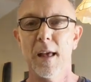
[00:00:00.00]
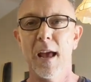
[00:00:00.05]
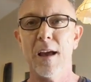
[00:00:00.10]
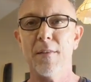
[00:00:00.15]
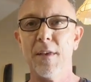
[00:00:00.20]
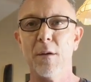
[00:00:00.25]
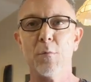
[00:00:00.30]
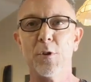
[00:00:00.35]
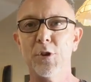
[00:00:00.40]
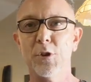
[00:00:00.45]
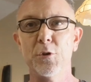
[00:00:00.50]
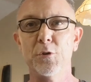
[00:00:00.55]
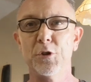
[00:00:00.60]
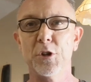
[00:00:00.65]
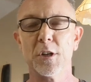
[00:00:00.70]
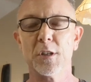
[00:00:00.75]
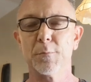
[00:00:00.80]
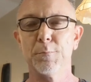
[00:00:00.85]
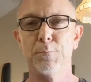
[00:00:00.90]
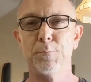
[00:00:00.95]
And then when you
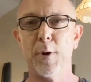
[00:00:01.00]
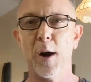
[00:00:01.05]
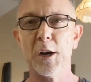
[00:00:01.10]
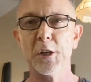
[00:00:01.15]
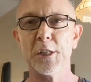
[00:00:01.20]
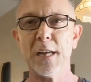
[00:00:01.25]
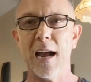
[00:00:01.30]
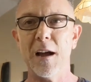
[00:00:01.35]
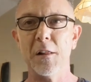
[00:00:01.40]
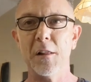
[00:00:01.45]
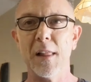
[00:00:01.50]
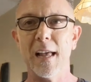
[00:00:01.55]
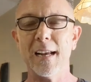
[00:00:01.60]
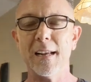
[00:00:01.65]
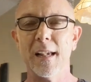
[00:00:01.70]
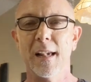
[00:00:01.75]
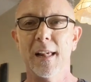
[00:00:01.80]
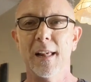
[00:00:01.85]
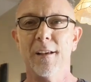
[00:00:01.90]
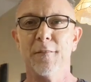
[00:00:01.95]
just punch out like
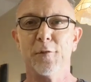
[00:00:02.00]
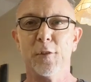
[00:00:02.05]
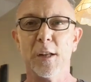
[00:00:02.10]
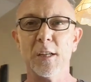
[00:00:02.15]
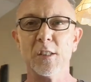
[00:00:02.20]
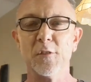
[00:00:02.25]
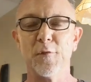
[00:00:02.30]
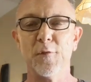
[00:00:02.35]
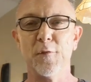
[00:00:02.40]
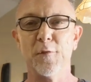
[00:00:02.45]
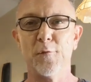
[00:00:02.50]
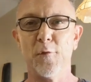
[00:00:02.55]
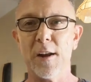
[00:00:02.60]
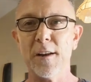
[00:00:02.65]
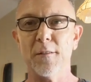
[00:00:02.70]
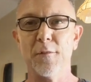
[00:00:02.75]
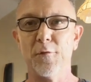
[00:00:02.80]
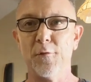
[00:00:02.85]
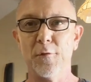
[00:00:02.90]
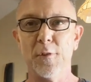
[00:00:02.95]

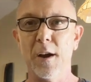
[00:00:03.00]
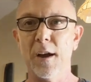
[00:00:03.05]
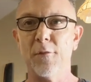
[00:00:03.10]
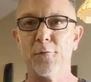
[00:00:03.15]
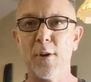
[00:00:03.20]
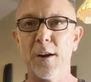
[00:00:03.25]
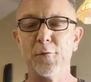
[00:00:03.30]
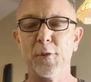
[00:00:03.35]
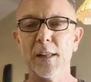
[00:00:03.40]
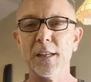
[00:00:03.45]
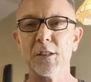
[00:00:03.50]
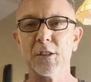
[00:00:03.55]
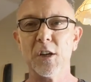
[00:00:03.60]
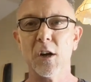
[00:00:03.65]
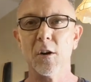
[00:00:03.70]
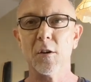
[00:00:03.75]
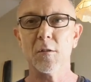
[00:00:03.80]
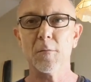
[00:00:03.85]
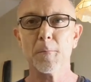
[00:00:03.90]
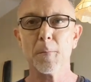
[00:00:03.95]
uh, Fred
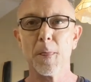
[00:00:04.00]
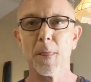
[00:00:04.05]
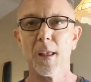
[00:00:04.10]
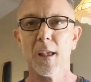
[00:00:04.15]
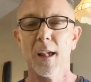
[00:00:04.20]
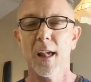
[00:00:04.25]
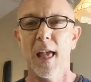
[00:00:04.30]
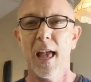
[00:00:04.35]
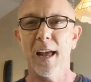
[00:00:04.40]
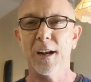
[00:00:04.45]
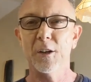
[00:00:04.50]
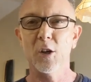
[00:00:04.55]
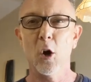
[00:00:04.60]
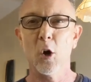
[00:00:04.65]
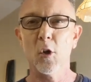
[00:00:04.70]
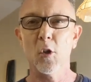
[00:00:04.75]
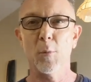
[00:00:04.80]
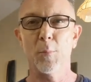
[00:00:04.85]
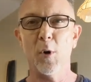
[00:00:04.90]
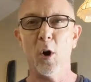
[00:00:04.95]
Flintstone and go
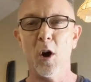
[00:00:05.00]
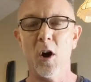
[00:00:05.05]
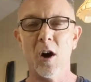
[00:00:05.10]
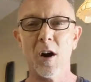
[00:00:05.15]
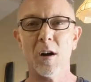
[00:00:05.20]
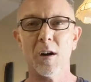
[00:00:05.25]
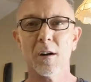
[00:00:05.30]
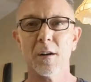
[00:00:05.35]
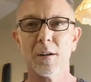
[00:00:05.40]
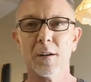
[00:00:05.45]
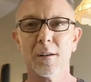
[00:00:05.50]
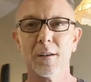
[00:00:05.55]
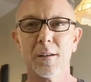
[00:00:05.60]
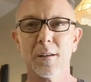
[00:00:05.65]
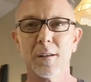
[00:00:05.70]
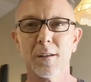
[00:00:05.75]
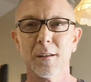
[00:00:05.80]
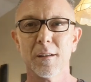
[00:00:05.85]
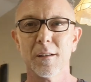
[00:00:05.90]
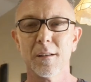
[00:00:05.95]
to the bar
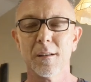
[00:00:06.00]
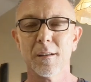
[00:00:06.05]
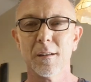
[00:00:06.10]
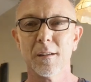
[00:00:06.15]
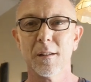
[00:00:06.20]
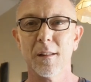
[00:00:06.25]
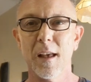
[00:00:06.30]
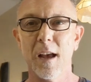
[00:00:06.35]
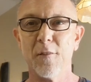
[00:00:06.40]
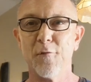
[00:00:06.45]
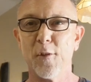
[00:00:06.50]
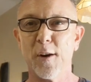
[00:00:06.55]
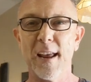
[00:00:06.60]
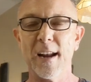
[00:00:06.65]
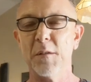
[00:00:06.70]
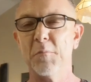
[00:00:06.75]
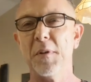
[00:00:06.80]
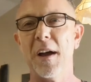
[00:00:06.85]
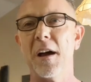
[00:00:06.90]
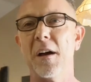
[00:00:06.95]
and
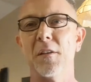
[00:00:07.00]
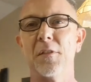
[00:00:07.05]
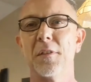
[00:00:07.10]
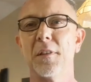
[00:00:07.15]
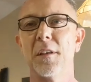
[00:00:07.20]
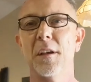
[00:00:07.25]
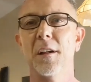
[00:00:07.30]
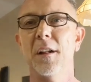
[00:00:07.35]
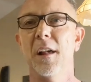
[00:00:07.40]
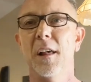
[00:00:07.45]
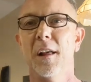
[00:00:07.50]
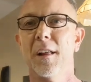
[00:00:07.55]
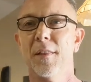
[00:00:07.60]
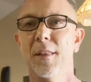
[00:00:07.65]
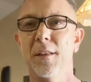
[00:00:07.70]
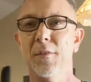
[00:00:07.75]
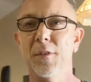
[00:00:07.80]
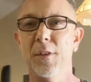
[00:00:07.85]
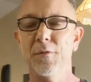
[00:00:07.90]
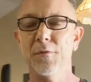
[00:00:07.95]
forget about the,
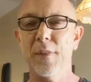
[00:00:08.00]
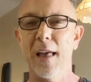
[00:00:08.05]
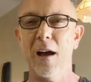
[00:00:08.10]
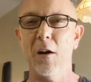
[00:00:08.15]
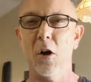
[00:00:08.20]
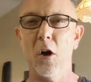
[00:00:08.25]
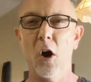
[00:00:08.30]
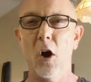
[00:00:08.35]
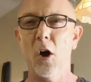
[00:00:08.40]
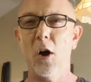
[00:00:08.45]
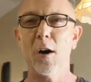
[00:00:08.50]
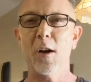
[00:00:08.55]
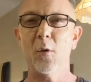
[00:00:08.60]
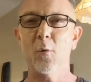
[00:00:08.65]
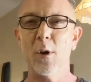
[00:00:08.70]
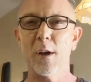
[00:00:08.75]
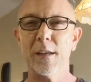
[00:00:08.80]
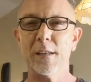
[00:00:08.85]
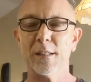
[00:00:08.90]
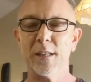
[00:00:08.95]
the, the how hard it
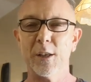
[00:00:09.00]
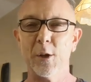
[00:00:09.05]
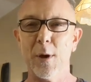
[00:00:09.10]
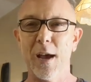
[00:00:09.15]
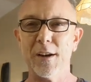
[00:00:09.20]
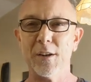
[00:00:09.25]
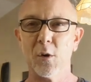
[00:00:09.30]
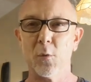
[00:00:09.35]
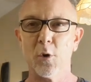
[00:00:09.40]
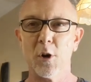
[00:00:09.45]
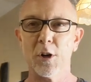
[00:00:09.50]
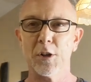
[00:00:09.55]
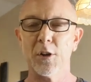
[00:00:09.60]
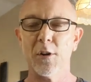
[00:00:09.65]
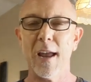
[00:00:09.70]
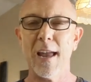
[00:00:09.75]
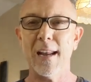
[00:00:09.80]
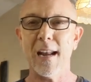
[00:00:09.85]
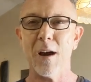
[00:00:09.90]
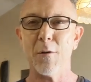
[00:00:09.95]
was that you had to work
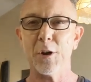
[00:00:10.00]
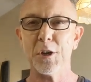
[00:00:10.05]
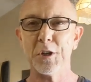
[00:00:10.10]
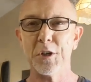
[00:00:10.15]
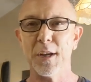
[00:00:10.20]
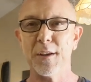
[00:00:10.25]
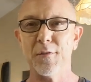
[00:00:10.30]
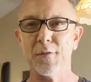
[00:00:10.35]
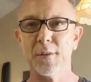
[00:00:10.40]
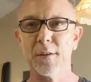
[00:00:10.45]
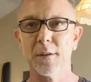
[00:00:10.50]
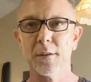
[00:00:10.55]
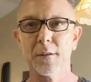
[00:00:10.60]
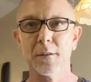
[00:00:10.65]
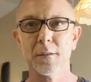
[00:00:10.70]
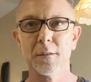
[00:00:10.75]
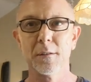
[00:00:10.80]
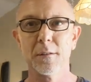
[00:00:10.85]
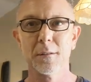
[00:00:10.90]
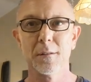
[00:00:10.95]
your eight hour shift,
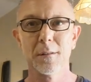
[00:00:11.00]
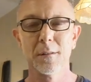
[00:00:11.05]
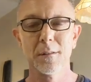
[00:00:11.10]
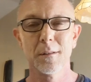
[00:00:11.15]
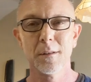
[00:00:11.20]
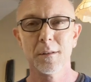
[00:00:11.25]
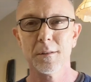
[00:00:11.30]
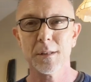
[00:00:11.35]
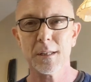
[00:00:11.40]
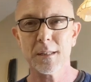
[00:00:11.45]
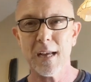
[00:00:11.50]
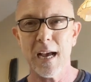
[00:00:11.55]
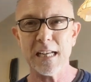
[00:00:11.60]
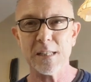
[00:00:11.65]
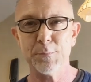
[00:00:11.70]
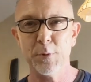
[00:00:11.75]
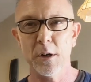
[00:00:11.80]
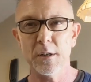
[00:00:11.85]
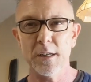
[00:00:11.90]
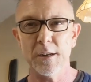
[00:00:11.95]
this
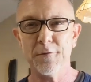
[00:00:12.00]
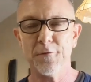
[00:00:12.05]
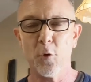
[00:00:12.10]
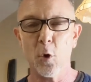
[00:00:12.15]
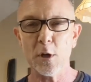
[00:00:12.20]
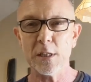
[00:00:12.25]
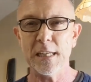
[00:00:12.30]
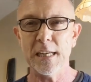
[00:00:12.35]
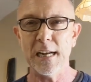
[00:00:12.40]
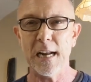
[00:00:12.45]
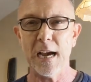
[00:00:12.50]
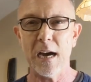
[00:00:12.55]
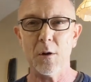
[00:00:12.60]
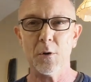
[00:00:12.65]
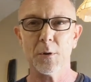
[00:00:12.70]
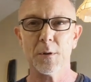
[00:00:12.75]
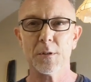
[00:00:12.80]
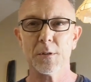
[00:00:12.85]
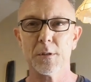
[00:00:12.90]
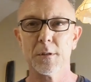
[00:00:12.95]
guy's putting in 14
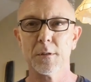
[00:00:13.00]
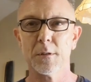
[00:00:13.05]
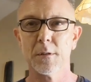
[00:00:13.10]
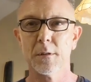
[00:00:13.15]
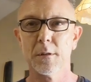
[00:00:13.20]
hours.